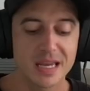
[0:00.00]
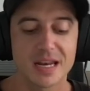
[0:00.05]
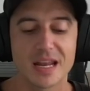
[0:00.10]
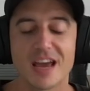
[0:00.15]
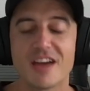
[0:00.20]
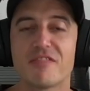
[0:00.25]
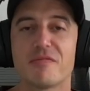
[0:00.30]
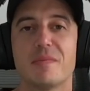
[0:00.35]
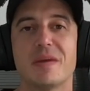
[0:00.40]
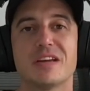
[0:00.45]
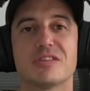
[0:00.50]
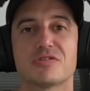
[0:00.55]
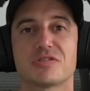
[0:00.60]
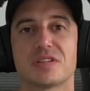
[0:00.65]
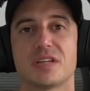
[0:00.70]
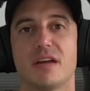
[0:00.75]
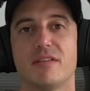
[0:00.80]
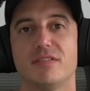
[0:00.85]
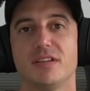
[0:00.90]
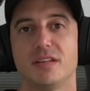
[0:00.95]
an F major
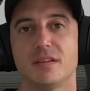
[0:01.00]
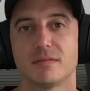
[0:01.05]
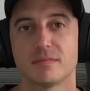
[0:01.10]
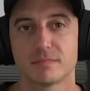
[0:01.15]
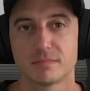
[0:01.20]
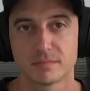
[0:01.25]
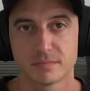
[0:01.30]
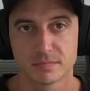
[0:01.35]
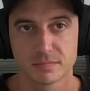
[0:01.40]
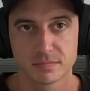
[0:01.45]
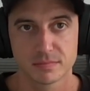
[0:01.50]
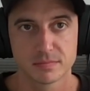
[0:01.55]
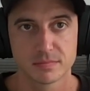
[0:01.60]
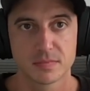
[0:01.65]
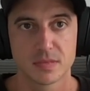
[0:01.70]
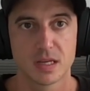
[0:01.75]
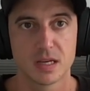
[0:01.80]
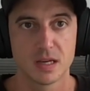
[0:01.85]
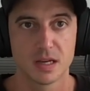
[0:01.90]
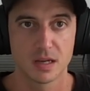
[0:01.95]
7.
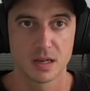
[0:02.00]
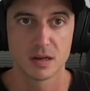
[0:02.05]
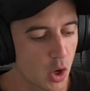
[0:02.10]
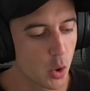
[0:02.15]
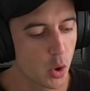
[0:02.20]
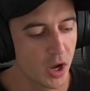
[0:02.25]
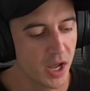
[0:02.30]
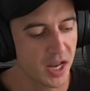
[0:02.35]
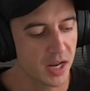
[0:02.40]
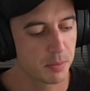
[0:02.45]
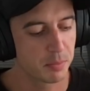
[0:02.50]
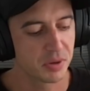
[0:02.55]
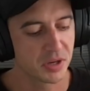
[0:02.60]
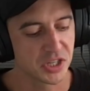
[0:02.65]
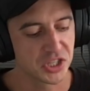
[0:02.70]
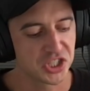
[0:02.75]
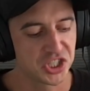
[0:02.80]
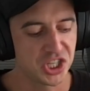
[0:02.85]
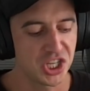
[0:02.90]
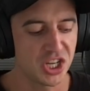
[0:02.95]
Go ahead and put
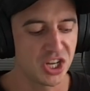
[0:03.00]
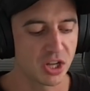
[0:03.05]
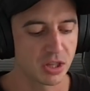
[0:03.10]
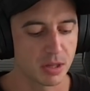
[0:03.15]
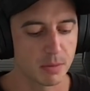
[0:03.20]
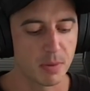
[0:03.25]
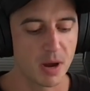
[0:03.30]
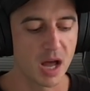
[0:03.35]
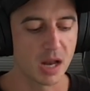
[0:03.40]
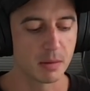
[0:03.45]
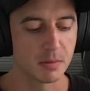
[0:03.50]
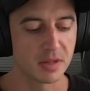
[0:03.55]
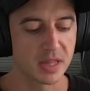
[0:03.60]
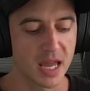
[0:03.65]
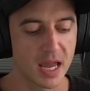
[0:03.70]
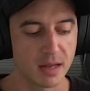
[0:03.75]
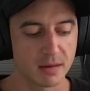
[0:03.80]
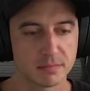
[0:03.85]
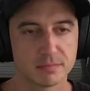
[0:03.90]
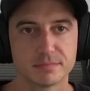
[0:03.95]
a G on the bottom of
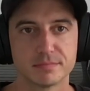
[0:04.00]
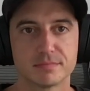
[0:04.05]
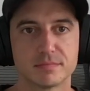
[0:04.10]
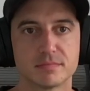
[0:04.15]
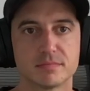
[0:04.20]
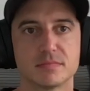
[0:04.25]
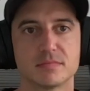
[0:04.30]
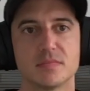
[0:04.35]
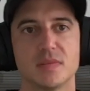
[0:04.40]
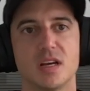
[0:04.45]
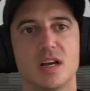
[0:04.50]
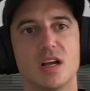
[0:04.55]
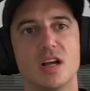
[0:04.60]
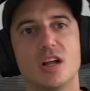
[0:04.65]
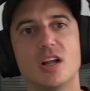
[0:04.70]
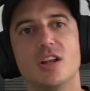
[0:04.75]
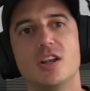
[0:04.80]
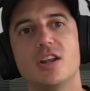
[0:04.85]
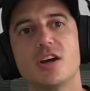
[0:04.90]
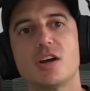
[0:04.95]
that.
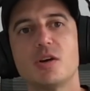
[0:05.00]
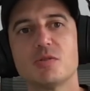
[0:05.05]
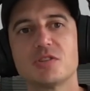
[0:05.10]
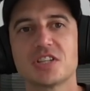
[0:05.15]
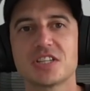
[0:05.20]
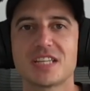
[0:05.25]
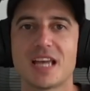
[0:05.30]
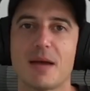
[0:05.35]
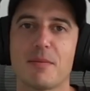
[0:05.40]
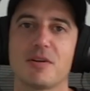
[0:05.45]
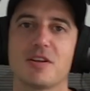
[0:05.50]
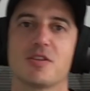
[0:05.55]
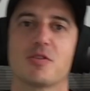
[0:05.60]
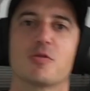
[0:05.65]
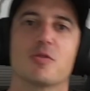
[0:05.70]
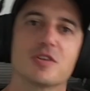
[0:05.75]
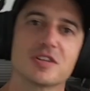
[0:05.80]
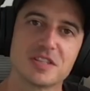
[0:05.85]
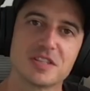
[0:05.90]
Look at what just happened to the chord